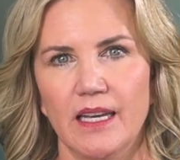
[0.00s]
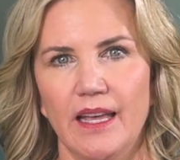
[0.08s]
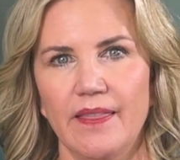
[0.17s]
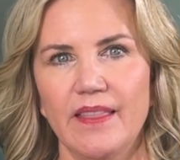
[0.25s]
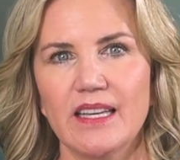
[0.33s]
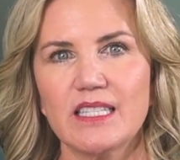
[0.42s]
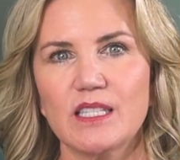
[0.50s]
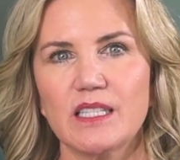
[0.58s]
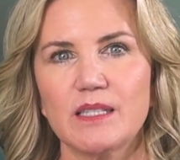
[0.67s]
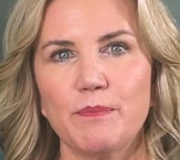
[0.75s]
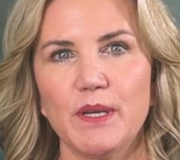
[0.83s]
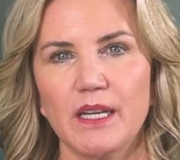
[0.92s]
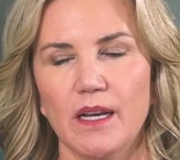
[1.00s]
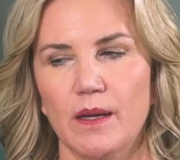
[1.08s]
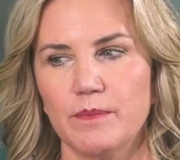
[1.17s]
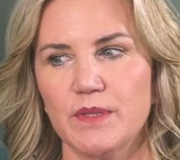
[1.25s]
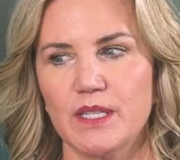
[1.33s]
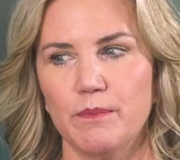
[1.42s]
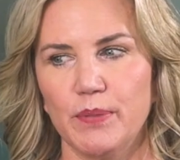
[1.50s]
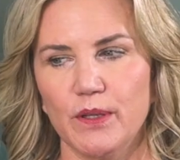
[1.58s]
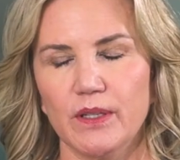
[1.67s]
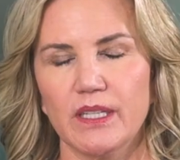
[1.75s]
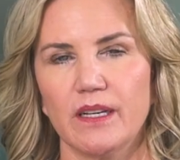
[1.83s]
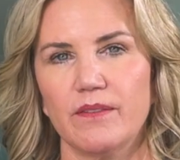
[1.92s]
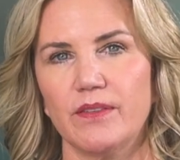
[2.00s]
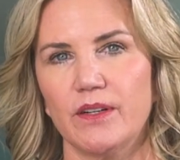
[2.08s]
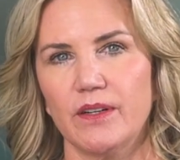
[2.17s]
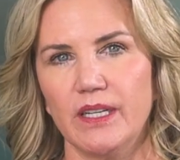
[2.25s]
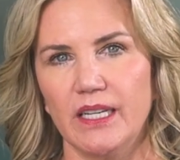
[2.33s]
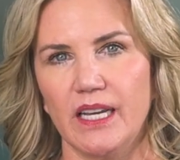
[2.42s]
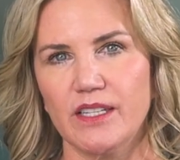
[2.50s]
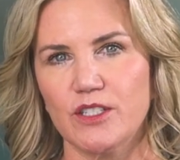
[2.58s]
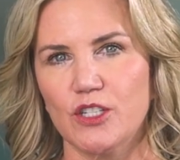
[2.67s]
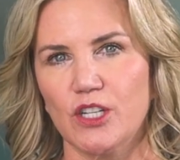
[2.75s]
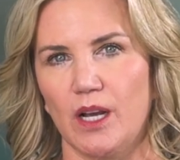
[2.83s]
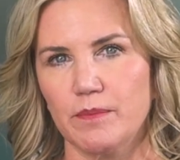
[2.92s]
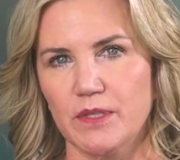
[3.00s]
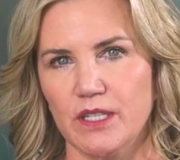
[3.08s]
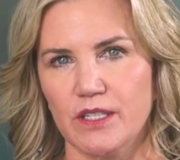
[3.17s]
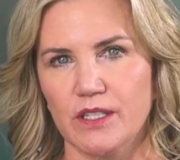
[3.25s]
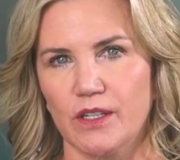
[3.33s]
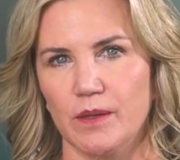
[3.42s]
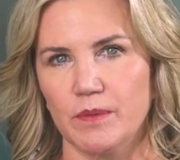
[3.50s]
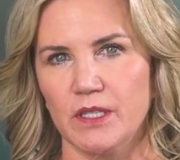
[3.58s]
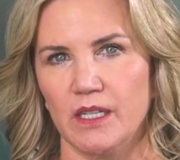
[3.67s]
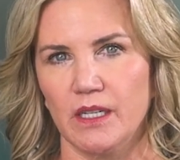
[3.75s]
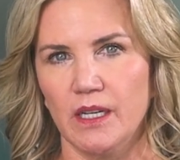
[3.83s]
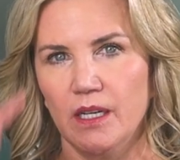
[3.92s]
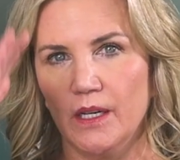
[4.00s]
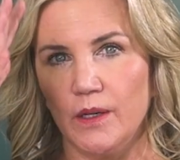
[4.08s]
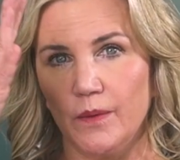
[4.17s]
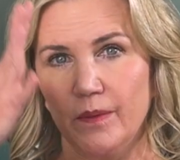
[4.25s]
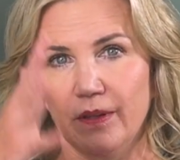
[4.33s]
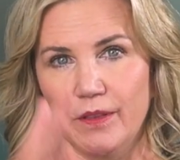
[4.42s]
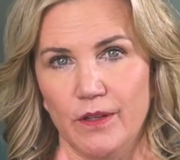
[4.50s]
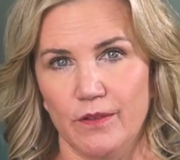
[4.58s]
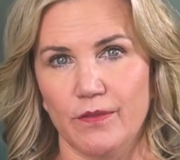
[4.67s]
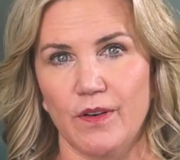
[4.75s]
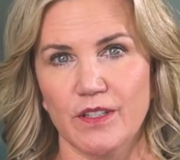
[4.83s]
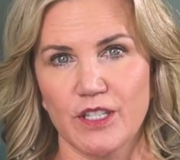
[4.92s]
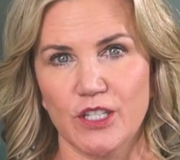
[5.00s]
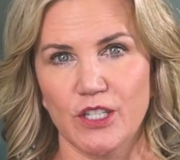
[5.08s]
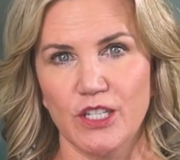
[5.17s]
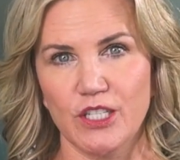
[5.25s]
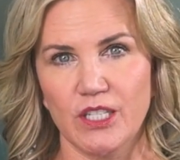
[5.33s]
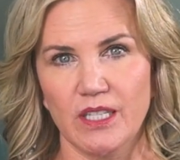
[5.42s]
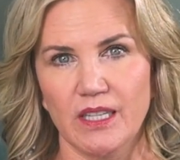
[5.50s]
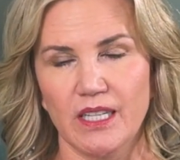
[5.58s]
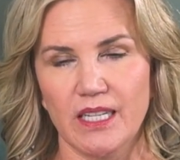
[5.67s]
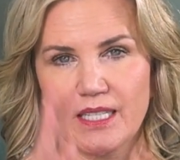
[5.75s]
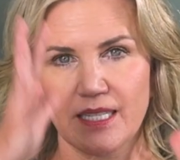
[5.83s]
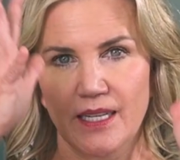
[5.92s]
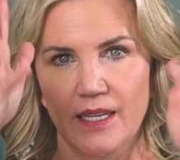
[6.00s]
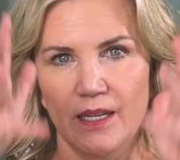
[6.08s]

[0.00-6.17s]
And this becomes the building of your EA's job description with your frustration list,